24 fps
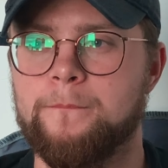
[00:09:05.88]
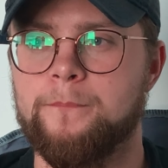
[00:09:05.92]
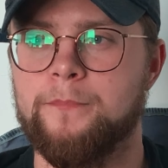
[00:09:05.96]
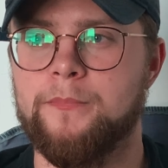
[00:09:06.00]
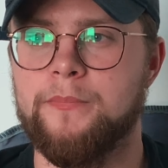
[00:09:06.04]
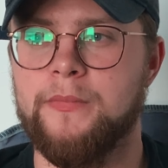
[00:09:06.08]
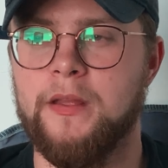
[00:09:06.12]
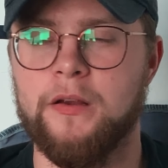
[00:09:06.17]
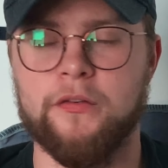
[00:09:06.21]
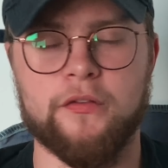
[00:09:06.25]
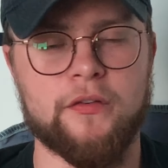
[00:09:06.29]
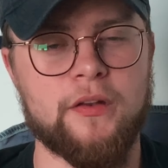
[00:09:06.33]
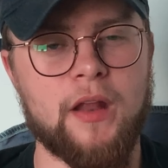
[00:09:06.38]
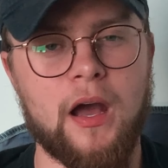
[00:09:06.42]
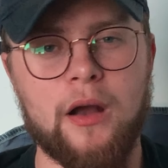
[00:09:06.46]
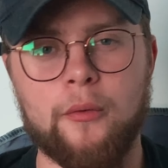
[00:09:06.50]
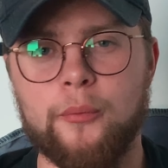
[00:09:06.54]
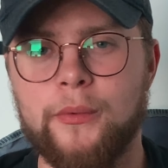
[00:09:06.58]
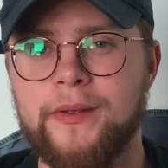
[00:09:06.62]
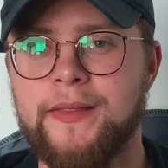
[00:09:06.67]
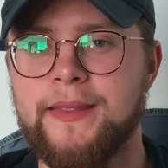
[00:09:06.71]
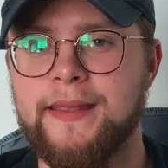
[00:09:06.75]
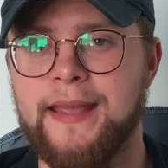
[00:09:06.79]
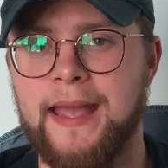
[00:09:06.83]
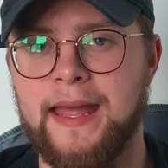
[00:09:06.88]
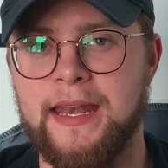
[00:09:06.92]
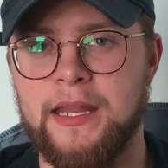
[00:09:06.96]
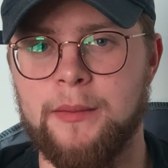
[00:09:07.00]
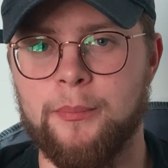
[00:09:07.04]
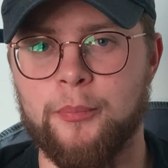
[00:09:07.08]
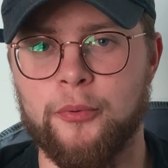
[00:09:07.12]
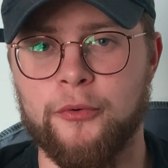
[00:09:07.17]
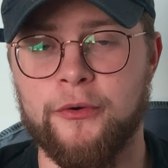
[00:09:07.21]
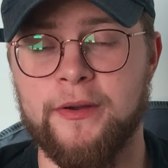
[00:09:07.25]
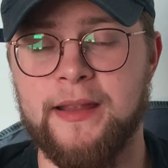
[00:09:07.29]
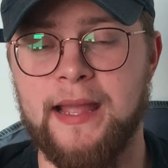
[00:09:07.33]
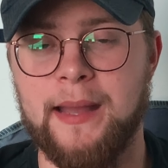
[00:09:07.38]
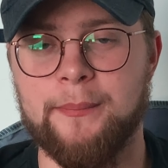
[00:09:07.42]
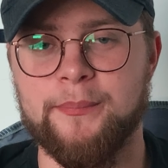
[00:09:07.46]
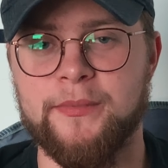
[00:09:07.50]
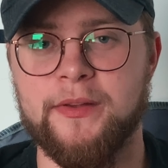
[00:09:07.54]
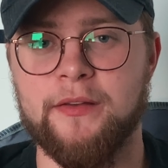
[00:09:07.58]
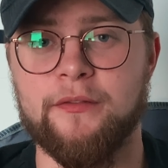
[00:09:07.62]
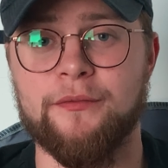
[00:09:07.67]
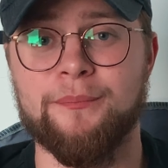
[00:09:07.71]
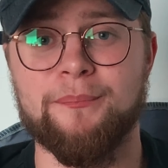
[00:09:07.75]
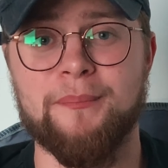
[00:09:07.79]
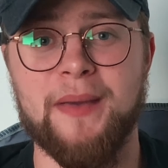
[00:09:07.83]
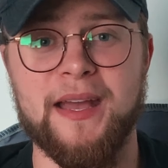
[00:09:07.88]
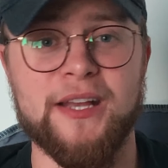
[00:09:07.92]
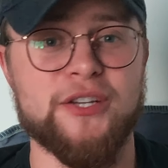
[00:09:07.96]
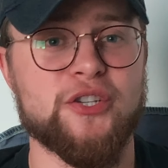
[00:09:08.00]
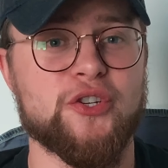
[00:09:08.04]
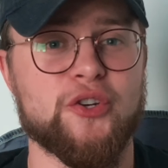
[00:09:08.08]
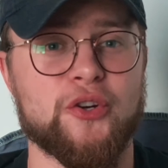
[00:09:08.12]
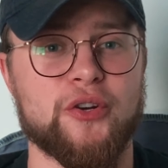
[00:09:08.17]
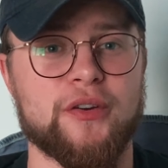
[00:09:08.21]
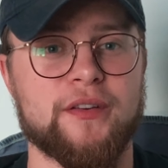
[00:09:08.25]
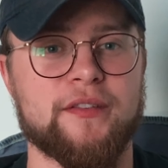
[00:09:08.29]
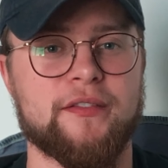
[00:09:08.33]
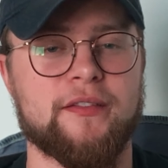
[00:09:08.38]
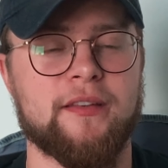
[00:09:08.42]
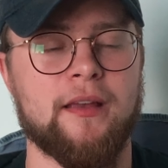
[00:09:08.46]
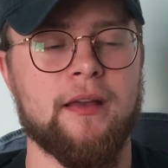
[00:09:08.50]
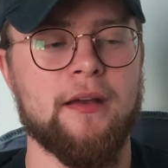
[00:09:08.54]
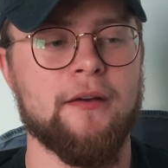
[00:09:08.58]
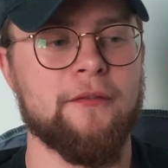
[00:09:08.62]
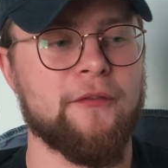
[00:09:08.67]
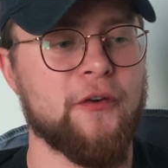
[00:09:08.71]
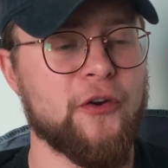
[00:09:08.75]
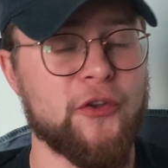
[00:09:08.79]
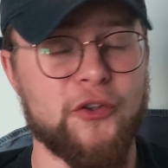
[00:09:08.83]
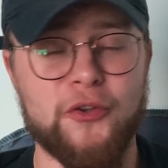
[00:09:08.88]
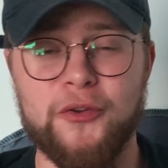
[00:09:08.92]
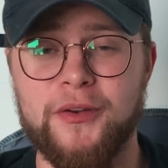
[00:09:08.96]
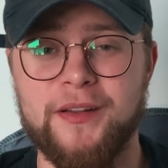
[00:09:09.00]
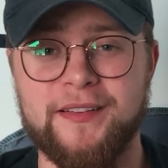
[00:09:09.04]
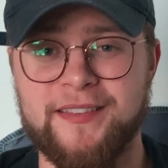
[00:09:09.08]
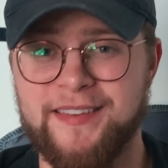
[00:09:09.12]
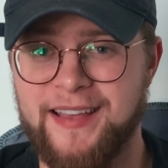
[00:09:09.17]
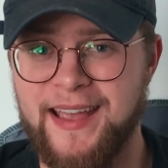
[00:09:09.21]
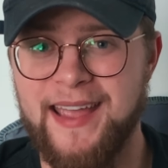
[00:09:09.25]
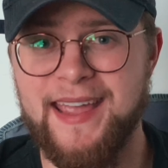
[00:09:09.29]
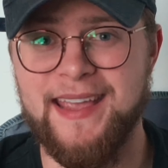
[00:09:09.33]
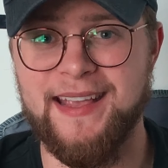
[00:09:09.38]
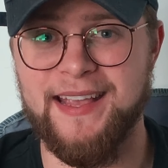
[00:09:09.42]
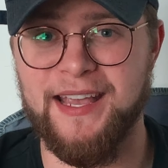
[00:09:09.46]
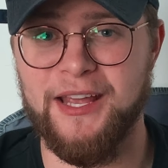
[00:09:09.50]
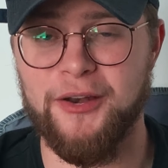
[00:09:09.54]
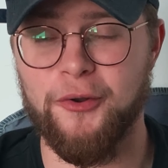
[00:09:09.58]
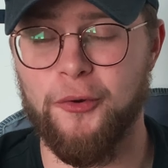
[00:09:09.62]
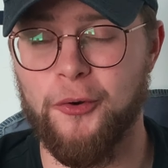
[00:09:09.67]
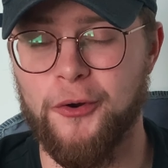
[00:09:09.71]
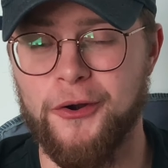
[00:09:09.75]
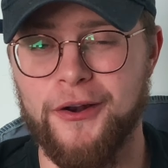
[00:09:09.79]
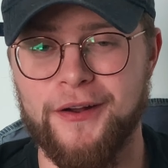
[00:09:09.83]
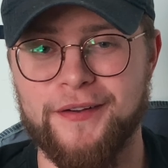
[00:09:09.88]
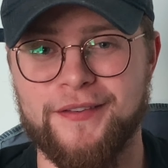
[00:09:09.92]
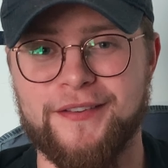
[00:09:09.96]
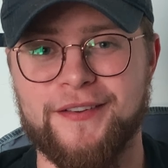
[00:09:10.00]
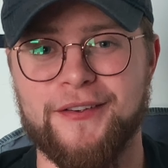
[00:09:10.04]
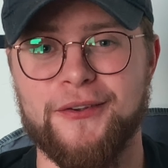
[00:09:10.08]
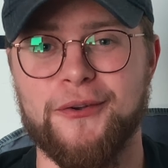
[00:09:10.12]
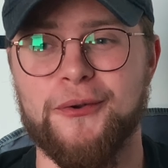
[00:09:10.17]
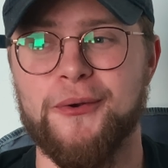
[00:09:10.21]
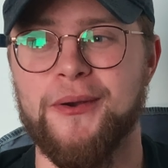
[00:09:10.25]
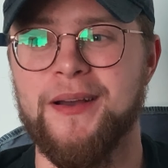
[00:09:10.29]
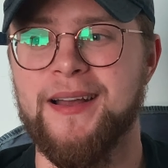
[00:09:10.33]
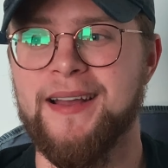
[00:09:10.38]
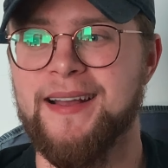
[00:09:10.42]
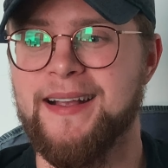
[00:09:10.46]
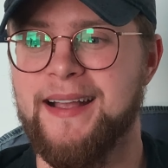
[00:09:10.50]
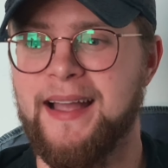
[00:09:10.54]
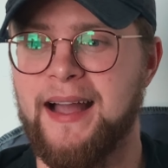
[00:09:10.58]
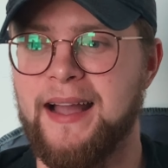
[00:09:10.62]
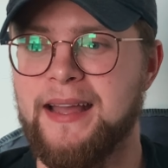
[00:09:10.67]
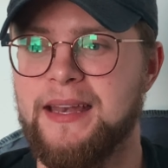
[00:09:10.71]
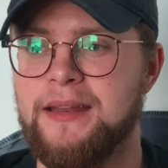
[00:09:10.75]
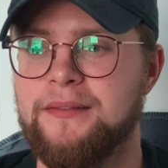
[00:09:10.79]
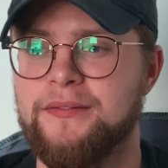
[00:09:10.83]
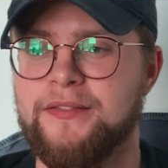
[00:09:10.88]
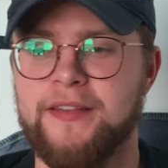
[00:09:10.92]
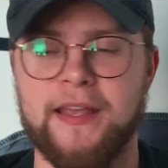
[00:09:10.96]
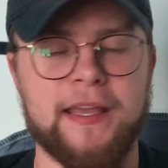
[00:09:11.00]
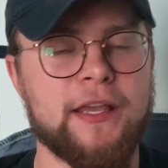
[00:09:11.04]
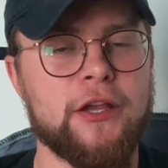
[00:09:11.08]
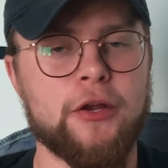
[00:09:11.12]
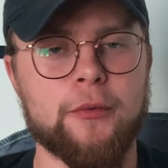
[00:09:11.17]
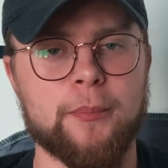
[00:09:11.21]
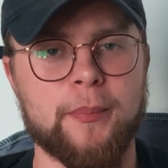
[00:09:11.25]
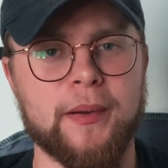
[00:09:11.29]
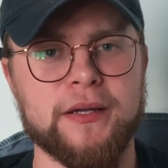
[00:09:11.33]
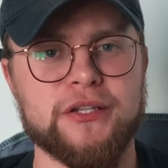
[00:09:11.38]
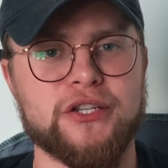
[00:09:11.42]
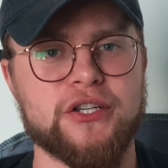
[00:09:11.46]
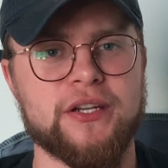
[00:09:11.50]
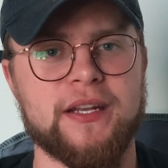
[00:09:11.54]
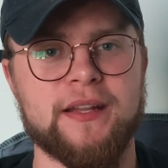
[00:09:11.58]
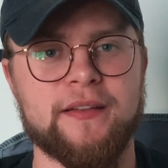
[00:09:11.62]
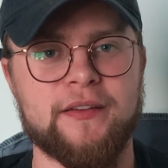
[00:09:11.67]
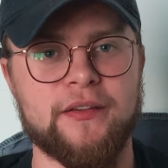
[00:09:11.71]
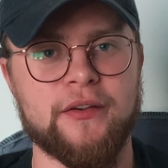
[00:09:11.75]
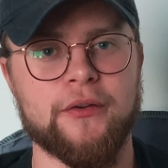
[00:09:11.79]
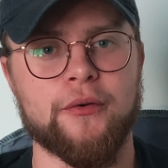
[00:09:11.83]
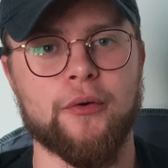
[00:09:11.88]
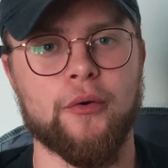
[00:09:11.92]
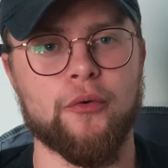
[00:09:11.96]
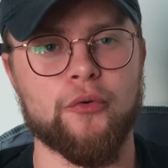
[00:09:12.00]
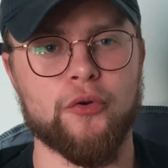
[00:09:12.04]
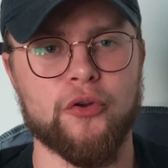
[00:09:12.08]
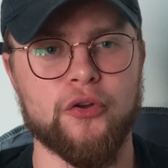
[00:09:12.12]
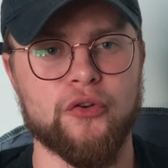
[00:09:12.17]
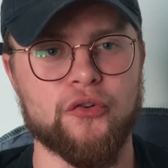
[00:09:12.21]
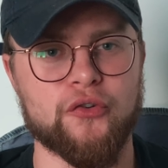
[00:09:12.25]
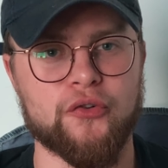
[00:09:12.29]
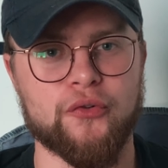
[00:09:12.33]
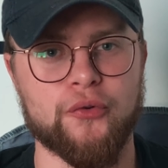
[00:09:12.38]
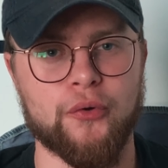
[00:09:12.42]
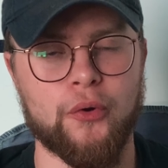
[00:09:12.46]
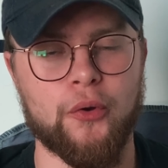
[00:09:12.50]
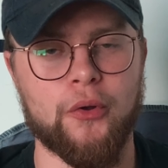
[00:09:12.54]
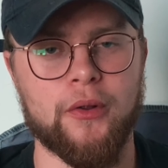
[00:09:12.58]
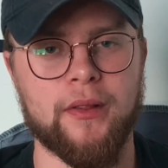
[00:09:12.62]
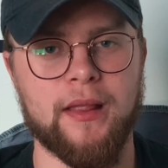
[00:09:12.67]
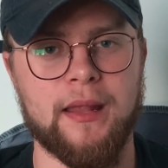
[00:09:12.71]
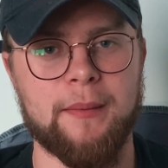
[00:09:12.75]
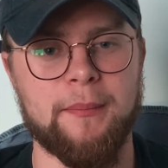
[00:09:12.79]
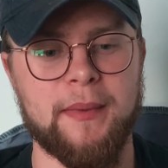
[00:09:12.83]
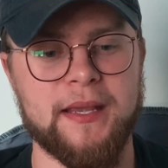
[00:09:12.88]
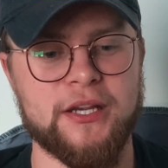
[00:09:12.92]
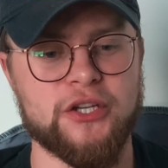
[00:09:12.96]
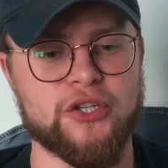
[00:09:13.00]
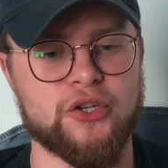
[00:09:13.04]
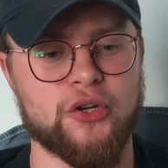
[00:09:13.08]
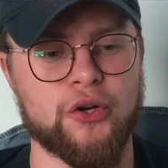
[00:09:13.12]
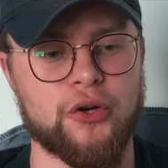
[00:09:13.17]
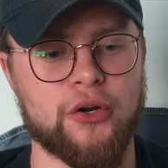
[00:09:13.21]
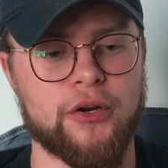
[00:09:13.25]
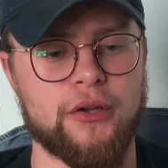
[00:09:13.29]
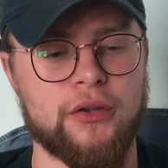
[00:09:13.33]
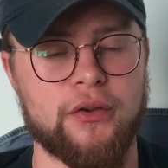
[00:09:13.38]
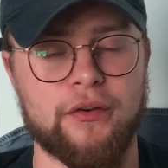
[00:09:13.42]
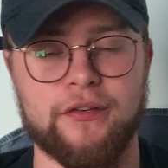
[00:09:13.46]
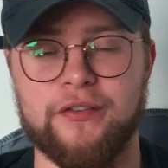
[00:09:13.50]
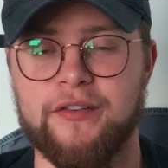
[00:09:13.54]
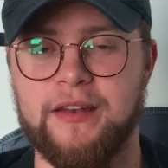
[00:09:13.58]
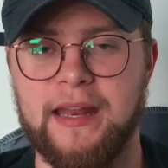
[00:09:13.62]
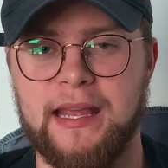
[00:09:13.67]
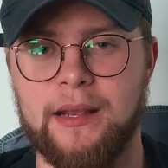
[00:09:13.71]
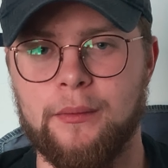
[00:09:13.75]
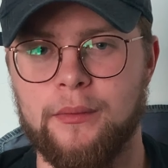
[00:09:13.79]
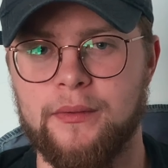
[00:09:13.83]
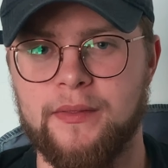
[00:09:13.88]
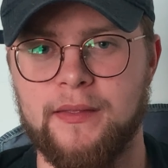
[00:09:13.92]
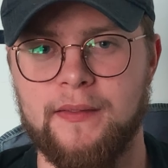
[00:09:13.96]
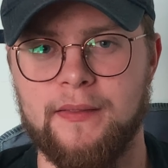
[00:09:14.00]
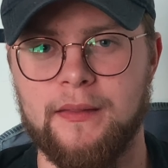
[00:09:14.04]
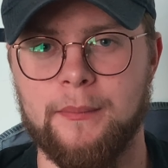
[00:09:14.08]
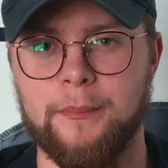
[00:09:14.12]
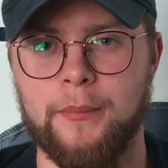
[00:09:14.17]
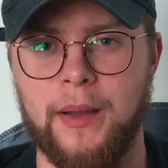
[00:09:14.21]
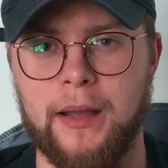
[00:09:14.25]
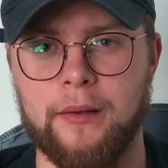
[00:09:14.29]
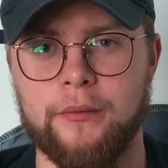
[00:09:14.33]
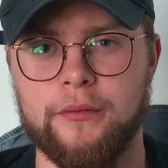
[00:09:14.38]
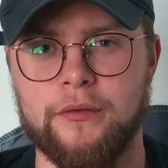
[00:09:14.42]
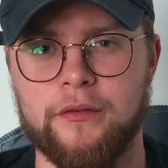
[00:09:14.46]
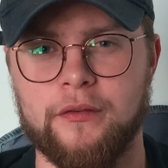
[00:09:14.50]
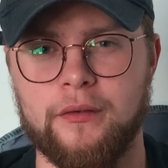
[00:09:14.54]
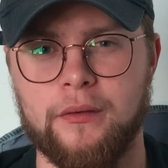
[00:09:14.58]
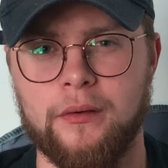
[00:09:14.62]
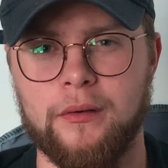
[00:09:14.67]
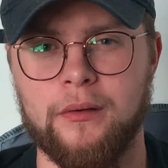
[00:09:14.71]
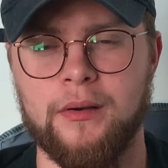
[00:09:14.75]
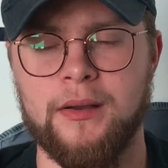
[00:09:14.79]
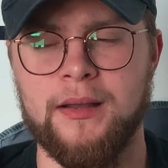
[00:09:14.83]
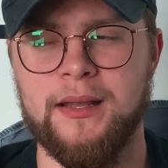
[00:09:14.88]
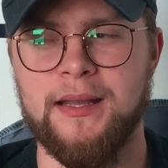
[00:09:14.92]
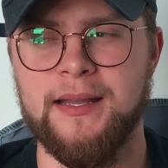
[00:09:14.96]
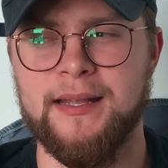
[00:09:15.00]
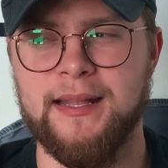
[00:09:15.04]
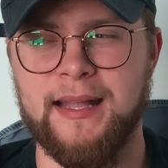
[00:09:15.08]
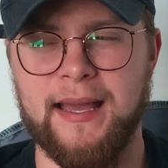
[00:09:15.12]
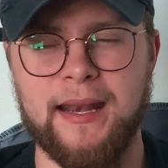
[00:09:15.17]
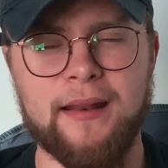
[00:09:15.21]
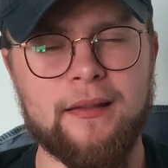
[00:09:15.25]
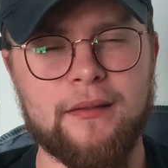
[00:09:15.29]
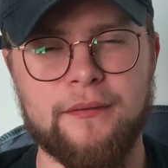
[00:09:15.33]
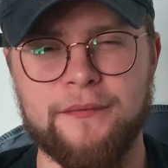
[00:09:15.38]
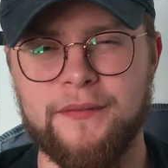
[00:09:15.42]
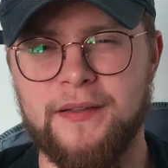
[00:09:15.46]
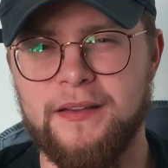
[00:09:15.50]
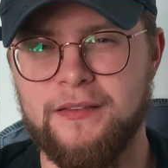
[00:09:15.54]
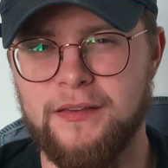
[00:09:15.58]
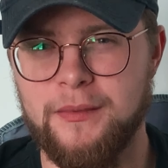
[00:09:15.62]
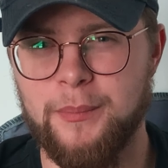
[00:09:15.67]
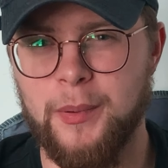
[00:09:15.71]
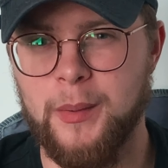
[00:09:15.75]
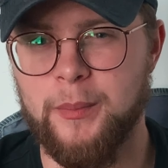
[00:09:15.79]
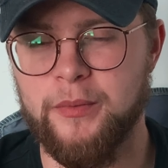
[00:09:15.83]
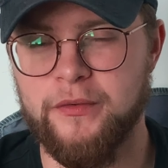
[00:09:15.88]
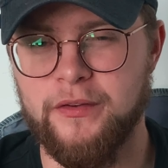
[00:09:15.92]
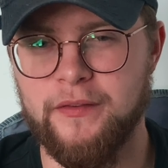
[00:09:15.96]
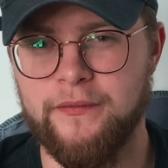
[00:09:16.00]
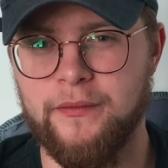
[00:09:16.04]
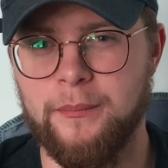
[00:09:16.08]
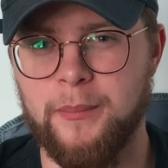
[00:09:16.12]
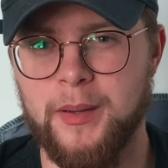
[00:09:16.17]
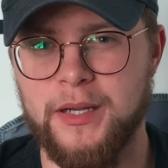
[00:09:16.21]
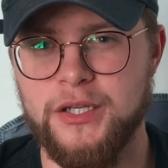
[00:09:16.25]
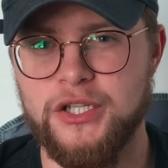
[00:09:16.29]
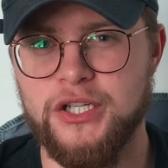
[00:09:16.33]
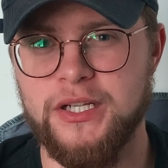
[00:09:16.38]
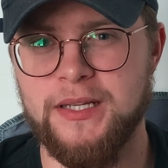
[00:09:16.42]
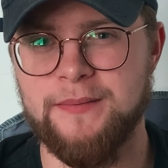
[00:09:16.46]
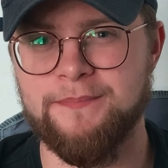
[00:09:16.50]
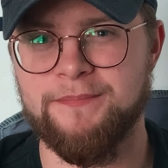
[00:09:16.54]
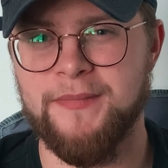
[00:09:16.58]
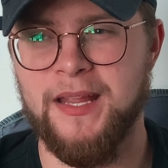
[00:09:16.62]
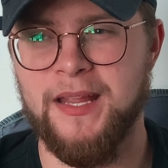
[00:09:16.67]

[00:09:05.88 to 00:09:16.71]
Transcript: There's not really any preemptive measures for you to take in order to kind of take your budget into your own control and make sure you're staying within the bounds. So kind of defeats the purpose of a budget.